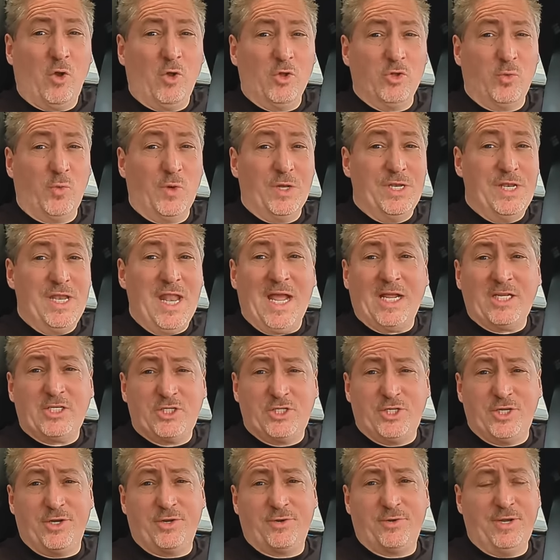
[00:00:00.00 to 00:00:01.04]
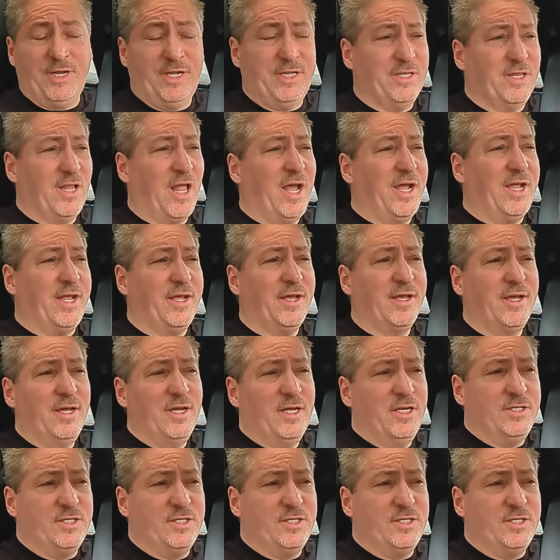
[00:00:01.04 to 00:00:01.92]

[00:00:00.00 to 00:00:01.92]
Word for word: a hold of one next year in like